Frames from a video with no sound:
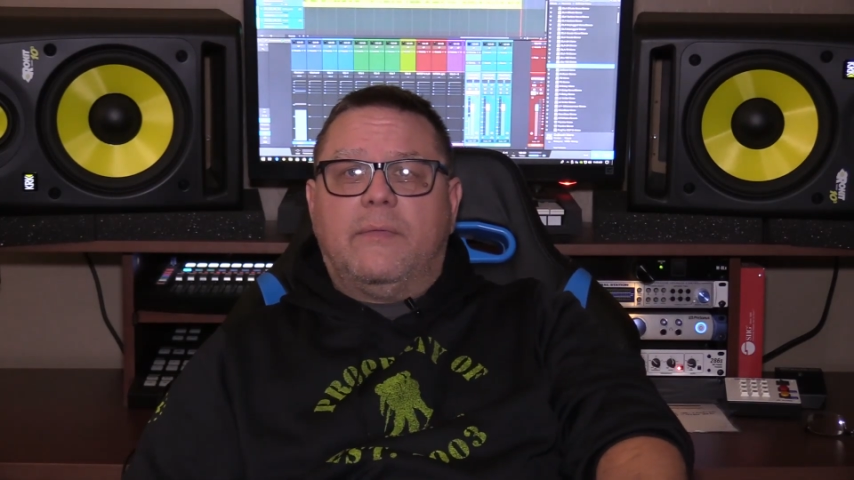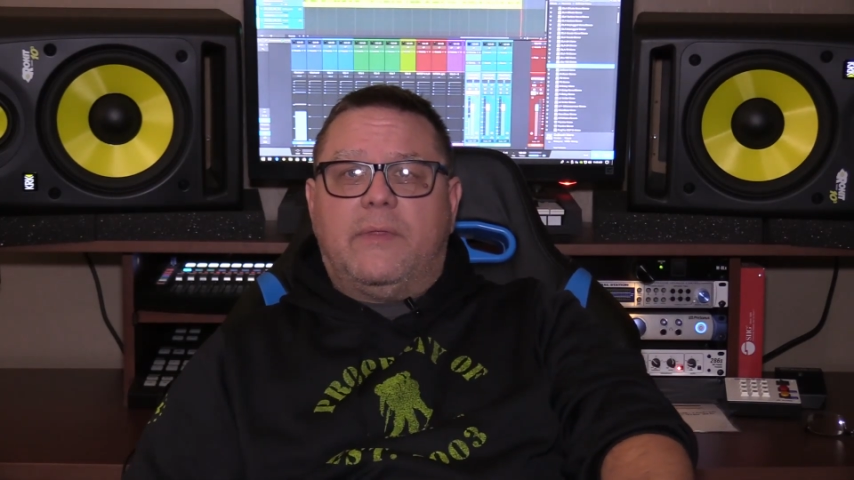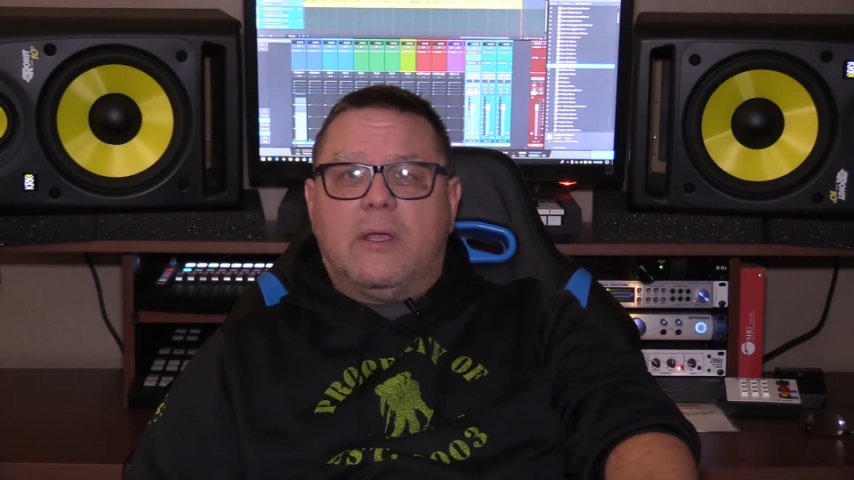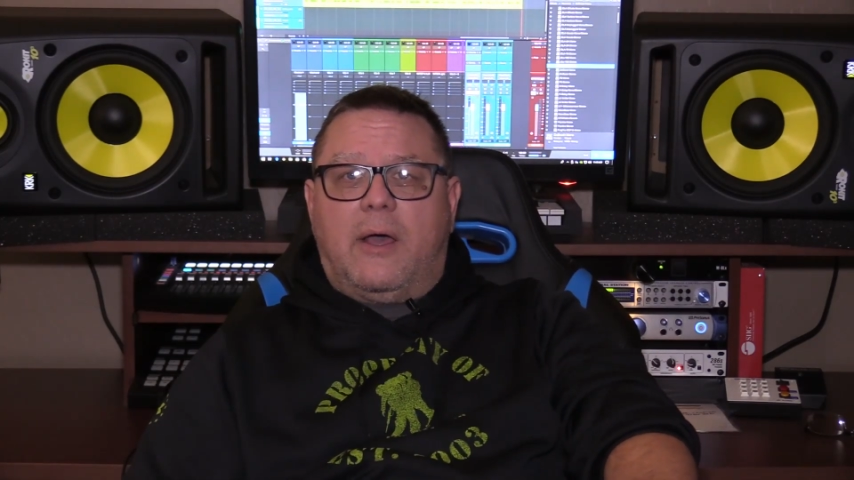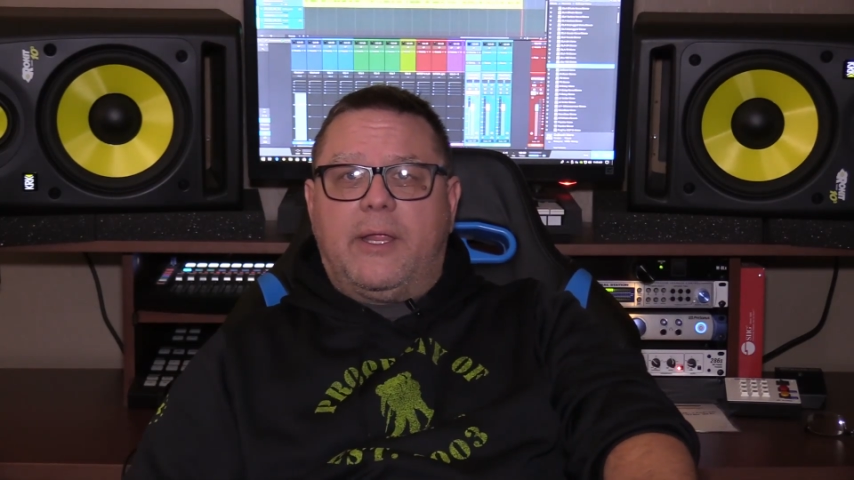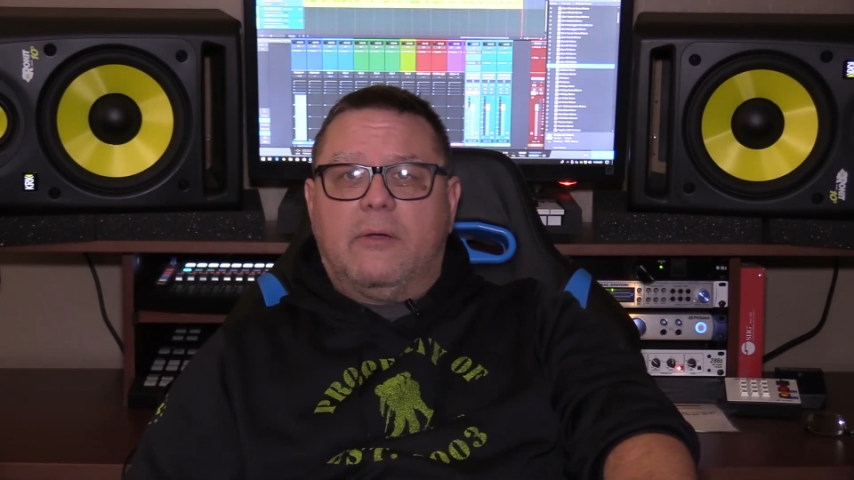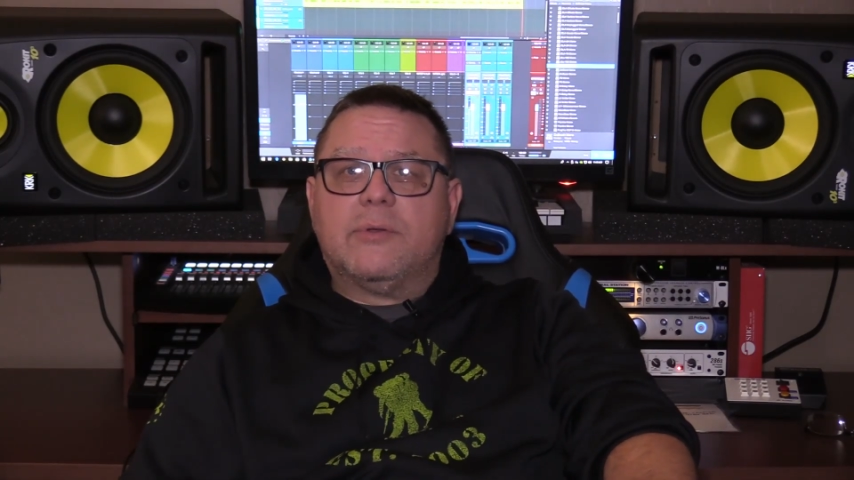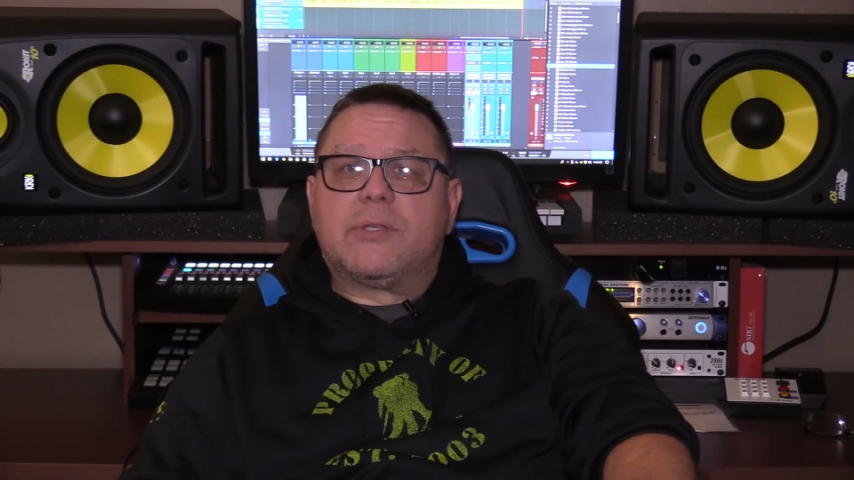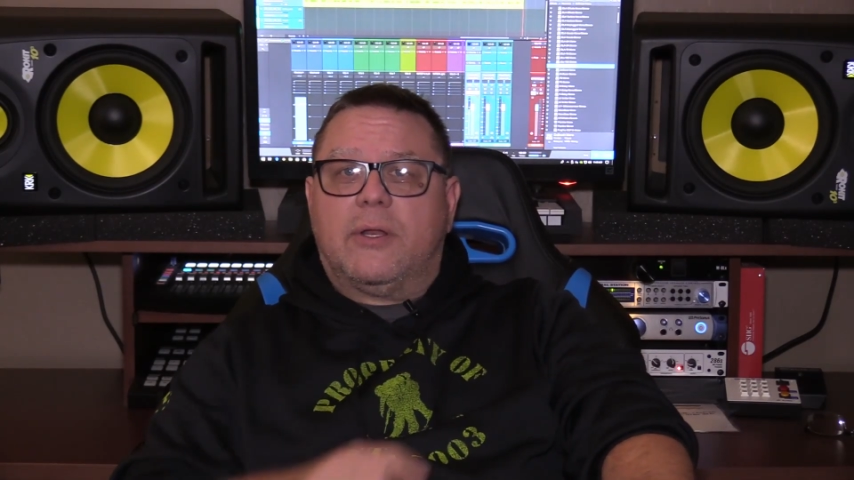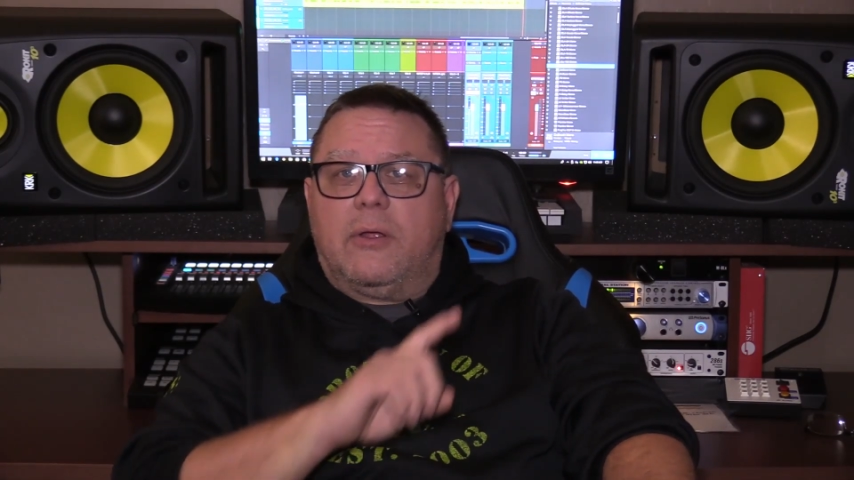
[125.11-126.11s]
The audio
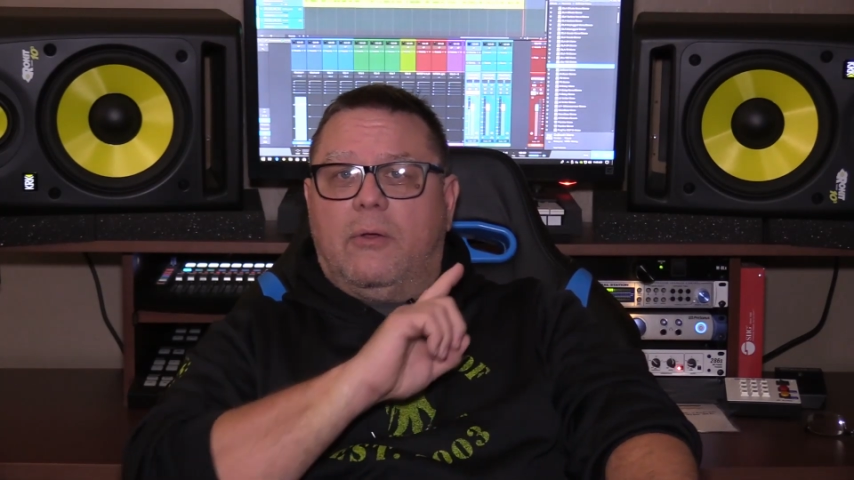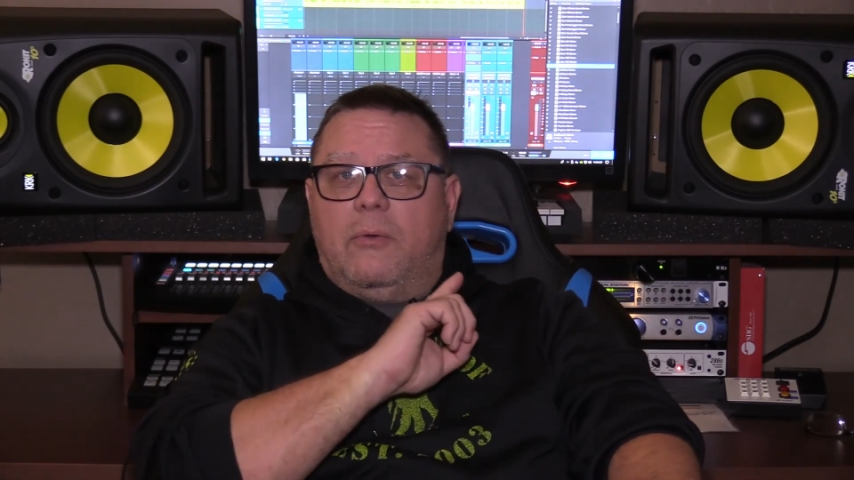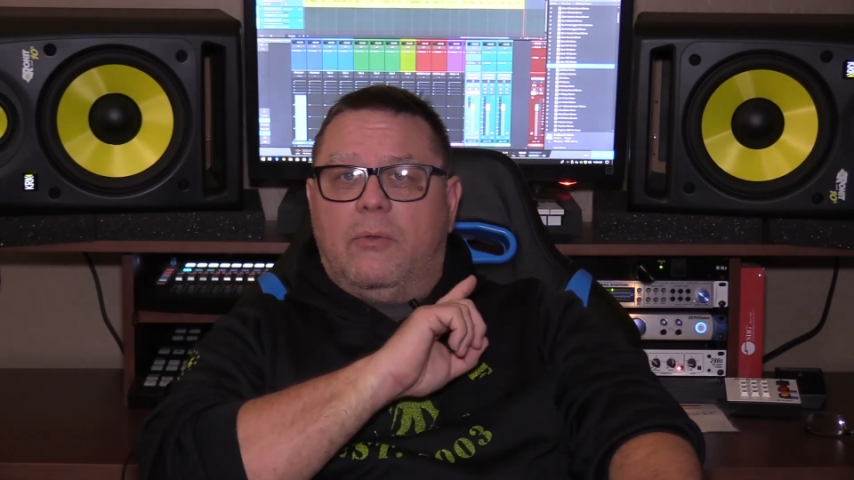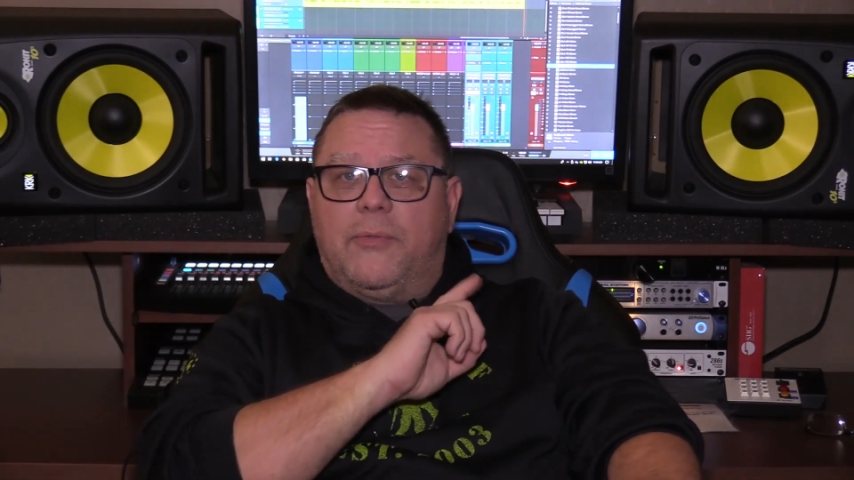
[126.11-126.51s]
is going to go